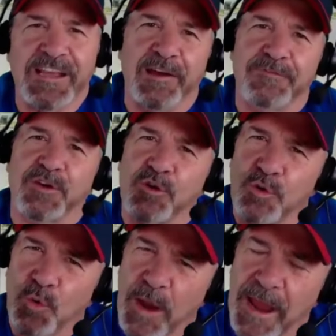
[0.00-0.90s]
this
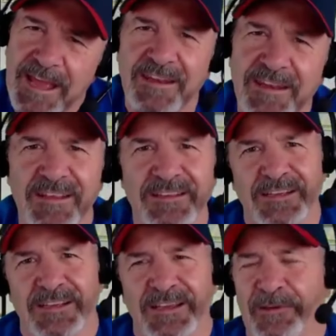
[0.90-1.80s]
of the
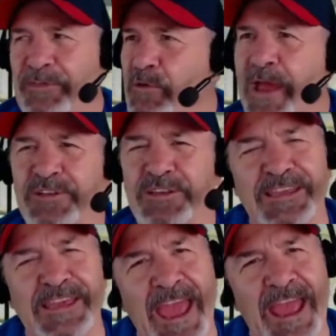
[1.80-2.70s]
Quran, if they were
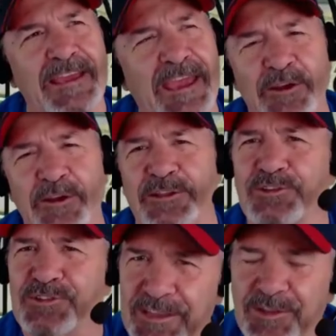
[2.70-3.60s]
having gay
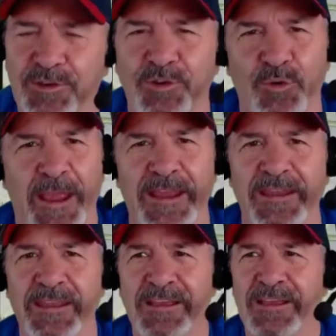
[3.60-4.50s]
characters in the
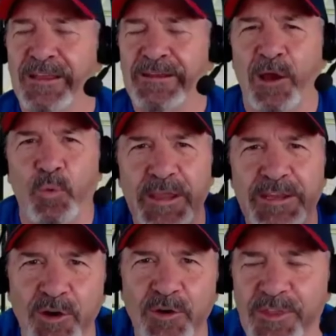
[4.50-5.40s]
Quran? Now, we